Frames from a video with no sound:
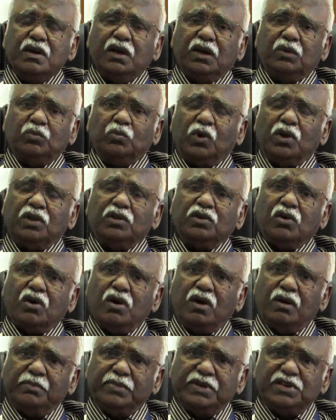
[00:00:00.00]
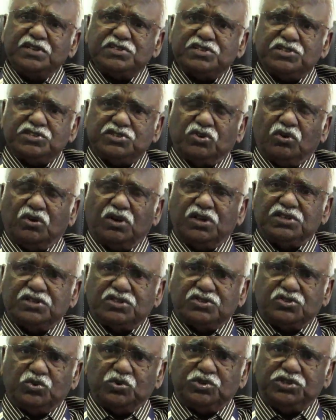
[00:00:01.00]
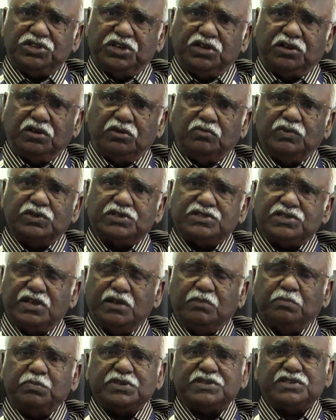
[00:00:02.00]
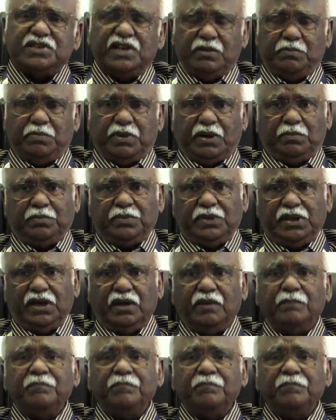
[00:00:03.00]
and one of the commonest disorders associated with sleep is sleep apnea.